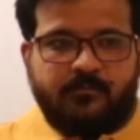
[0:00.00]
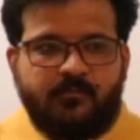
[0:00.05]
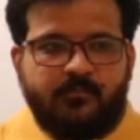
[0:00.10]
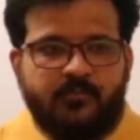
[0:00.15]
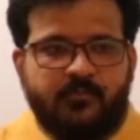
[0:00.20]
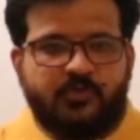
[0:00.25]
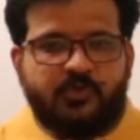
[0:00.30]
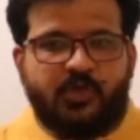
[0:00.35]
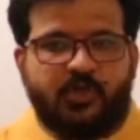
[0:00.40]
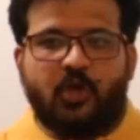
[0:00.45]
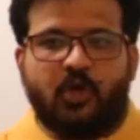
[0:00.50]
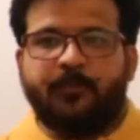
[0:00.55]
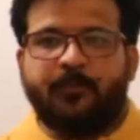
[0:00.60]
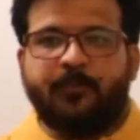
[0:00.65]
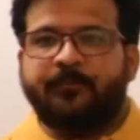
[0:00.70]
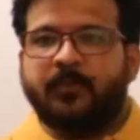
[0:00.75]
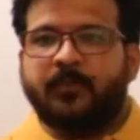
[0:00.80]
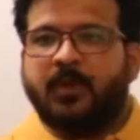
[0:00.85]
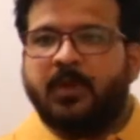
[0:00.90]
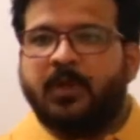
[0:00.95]
Chalo.
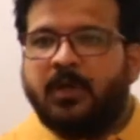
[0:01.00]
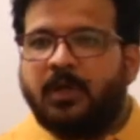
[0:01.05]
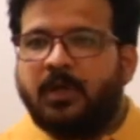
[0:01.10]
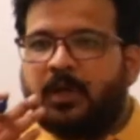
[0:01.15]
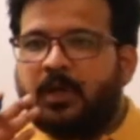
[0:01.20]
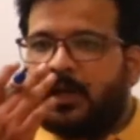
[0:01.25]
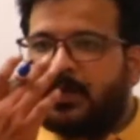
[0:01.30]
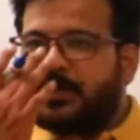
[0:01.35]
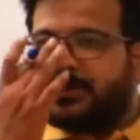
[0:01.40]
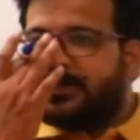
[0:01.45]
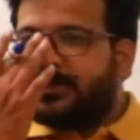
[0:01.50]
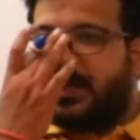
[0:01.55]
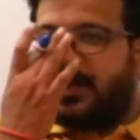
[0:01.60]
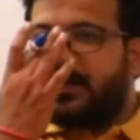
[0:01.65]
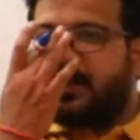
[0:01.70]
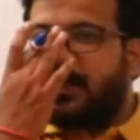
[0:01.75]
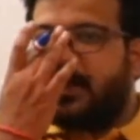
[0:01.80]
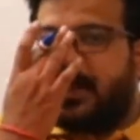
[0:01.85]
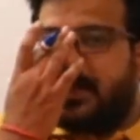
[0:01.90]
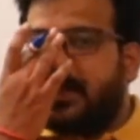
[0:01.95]
Let's take
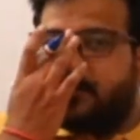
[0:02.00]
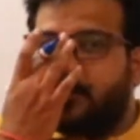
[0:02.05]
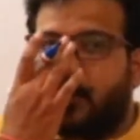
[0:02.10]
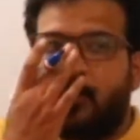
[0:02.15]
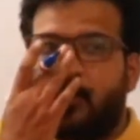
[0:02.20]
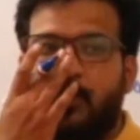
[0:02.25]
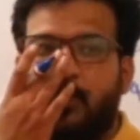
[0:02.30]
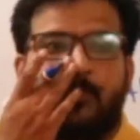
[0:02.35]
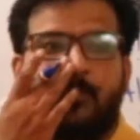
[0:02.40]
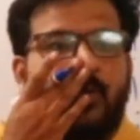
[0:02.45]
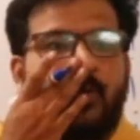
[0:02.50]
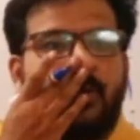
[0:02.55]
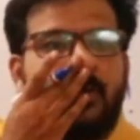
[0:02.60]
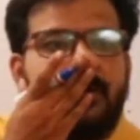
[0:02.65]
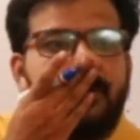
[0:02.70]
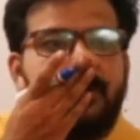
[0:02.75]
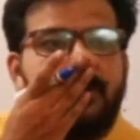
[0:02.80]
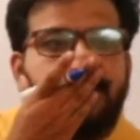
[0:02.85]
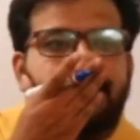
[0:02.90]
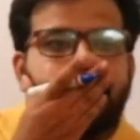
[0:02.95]
the next problem
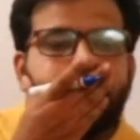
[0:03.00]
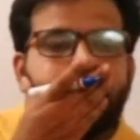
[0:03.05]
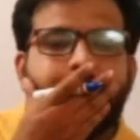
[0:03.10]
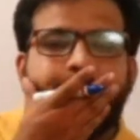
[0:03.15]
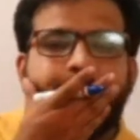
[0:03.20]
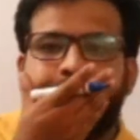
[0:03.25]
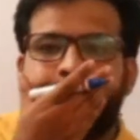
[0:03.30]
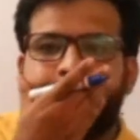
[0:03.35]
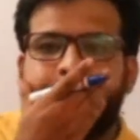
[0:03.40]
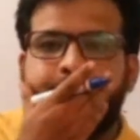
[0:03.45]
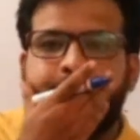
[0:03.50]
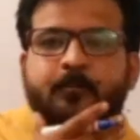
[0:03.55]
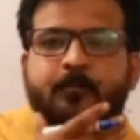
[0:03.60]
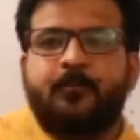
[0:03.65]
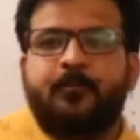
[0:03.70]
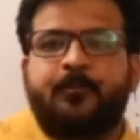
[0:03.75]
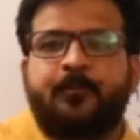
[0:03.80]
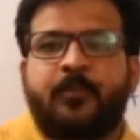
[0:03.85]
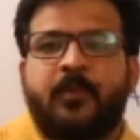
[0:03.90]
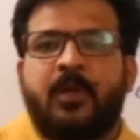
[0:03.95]
on.
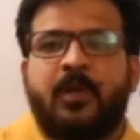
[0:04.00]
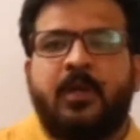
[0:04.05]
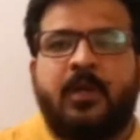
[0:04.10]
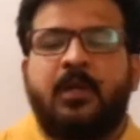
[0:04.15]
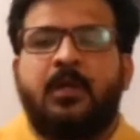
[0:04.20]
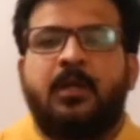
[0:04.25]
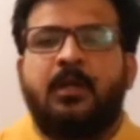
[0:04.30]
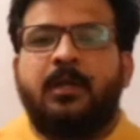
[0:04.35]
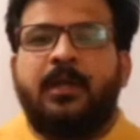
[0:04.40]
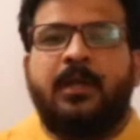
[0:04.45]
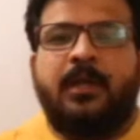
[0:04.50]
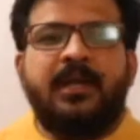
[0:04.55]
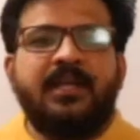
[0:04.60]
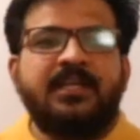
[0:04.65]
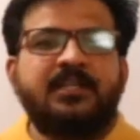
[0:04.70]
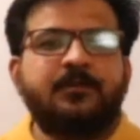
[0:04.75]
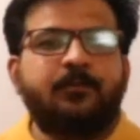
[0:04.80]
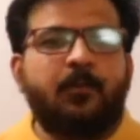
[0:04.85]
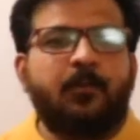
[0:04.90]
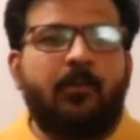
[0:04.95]
The
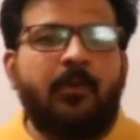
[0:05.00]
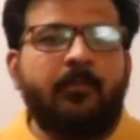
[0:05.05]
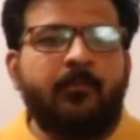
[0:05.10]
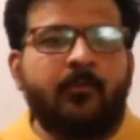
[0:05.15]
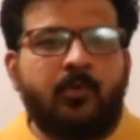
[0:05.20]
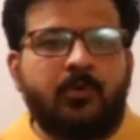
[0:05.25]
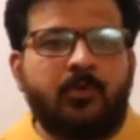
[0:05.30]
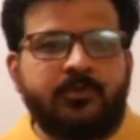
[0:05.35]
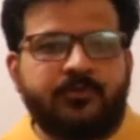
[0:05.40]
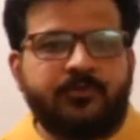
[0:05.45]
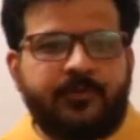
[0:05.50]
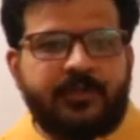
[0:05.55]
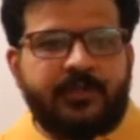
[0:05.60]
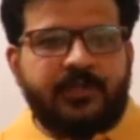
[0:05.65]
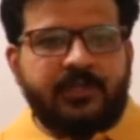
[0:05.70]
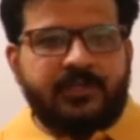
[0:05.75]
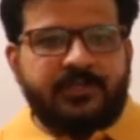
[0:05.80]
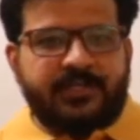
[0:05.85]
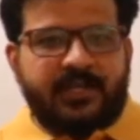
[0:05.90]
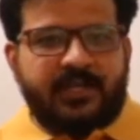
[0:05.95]
next problem goes with the
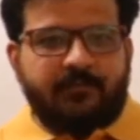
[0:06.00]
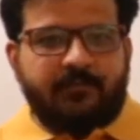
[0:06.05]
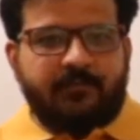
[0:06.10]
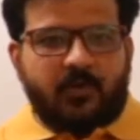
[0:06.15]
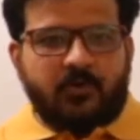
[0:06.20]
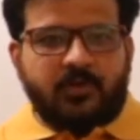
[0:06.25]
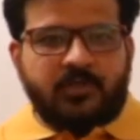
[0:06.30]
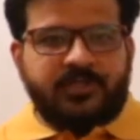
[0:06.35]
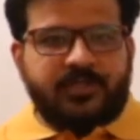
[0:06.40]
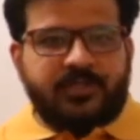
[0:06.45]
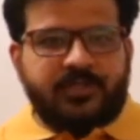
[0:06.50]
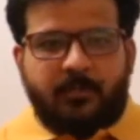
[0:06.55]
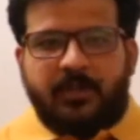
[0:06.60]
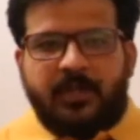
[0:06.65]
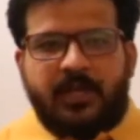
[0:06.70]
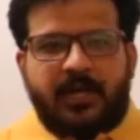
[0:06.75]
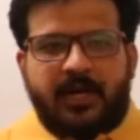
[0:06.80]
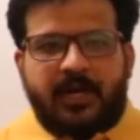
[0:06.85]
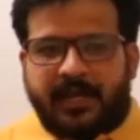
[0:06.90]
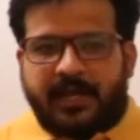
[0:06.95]
same on the
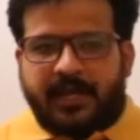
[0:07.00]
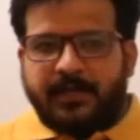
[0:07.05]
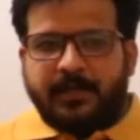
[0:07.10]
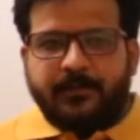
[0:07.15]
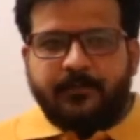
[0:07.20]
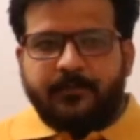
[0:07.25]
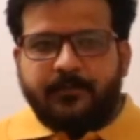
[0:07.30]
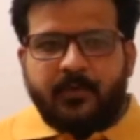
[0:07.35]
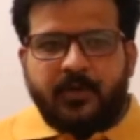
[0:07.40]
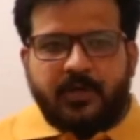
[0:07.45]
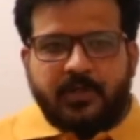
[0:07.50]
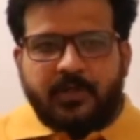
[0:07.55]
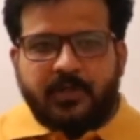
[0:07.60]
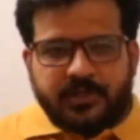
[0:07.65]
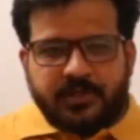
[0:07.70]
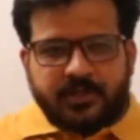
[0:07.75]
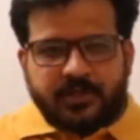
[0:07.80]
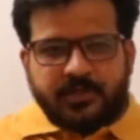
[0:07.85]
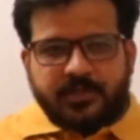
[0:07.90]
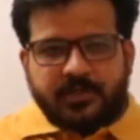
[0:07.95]
similar line.
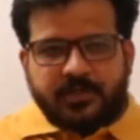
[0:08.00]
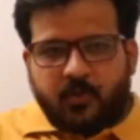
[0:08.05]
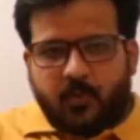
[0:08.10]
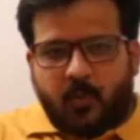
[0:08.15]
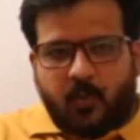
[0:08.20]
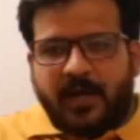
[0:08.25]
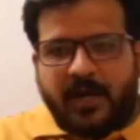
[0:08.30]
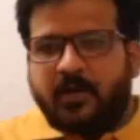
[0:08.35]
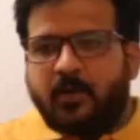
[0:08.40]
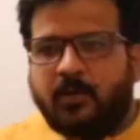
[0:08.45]
It is quite on